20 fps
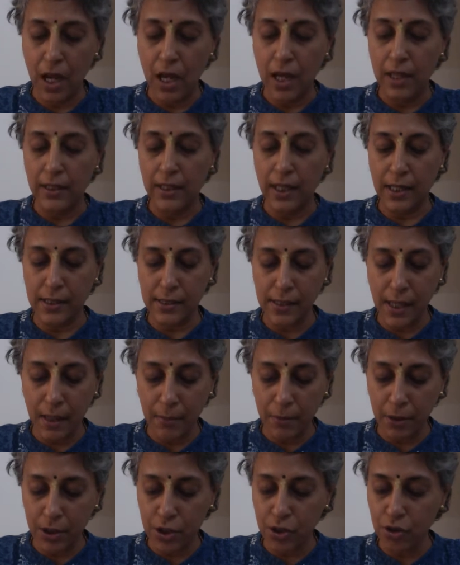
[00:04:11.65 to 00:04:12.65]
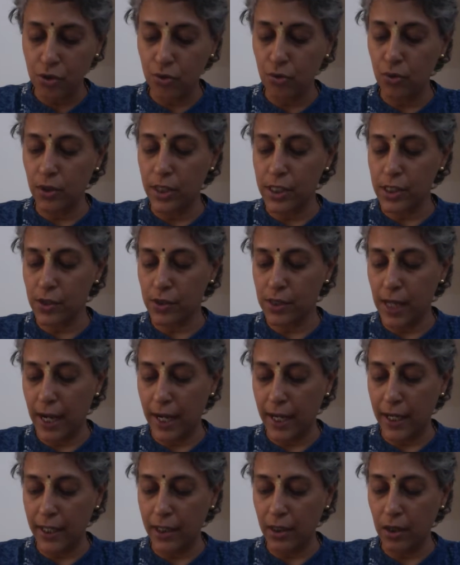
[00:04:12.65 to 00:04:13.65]
The established rule is
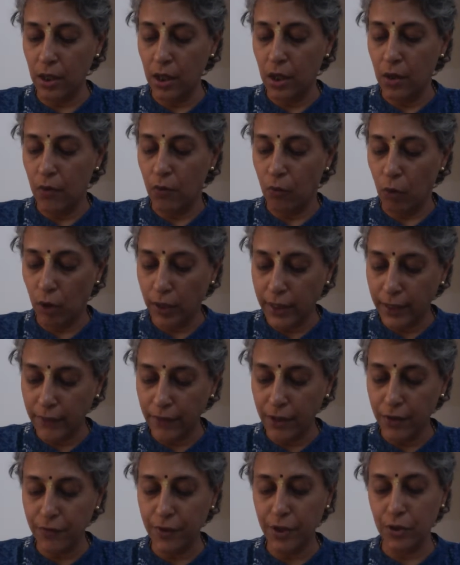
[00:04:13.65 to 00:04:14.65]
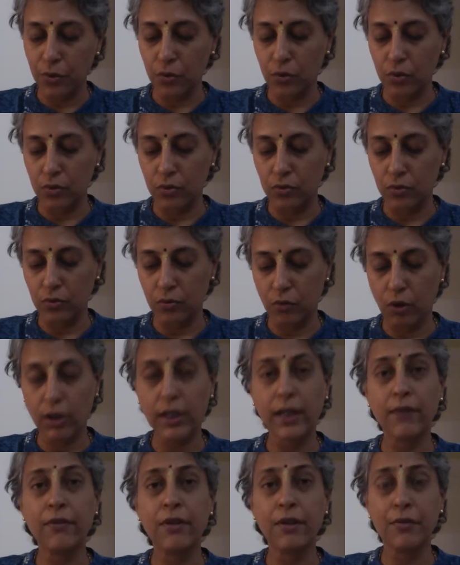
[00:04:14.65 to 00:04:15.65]
that whatever we do,
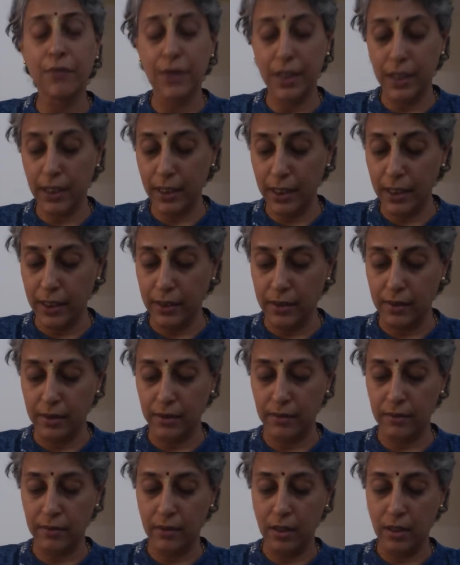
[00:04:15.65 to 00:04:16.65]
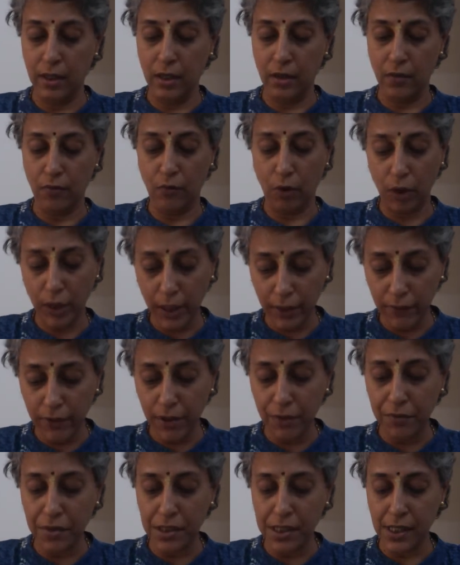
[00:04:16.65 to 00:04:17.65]
whatever we eat, whatever
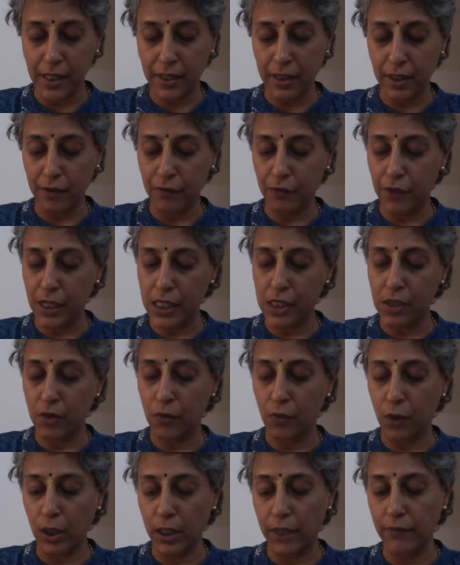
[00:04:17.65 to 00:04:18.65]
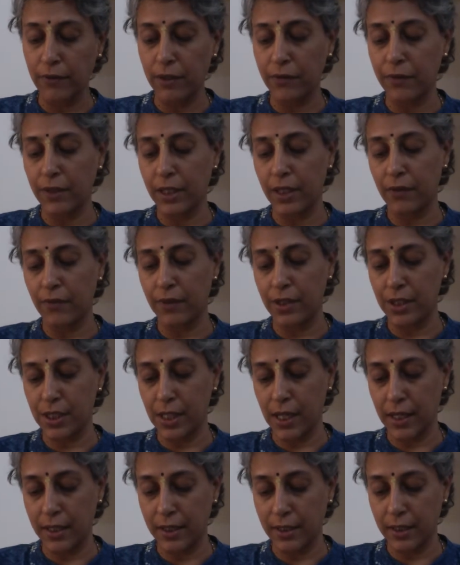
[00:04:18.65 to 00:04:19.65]
we sacrifice or whatever we give in
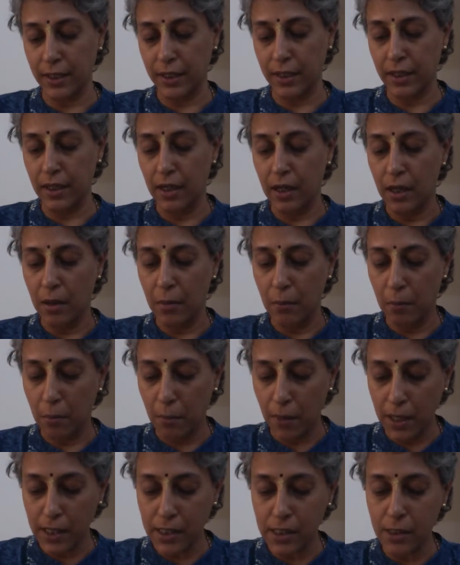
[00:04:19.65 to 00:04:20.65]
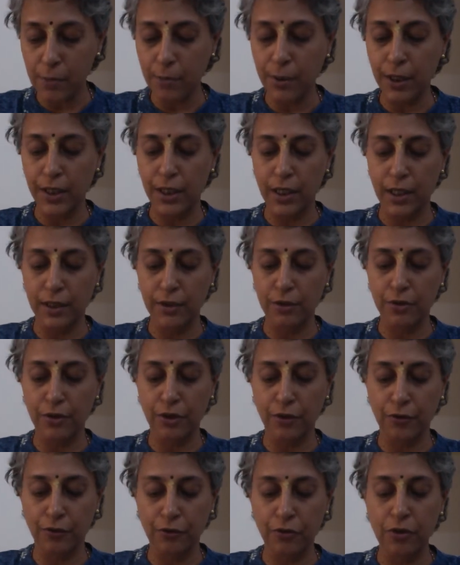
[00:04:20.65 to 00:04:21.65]
charity must be done to the
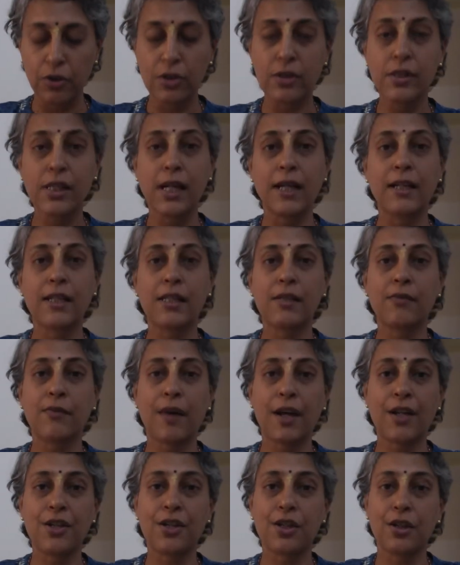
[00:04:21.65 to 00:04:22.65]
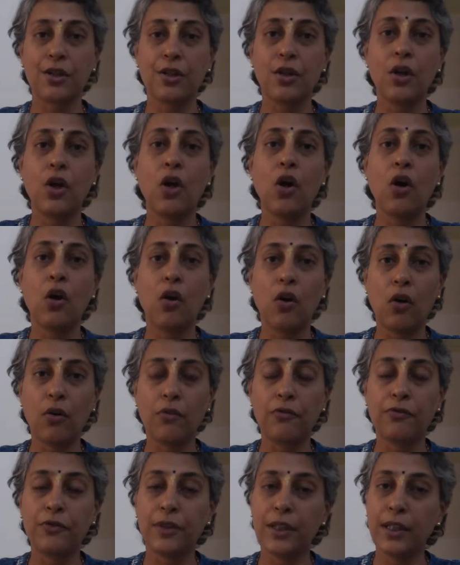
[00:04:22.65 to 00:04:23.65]
full satisfaction
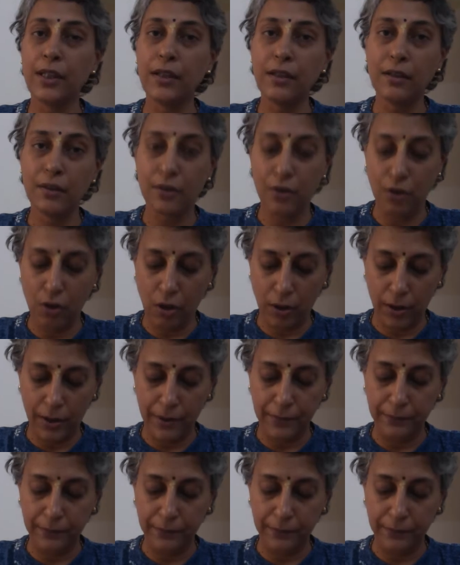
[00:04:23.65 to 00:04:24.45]
of the Lord.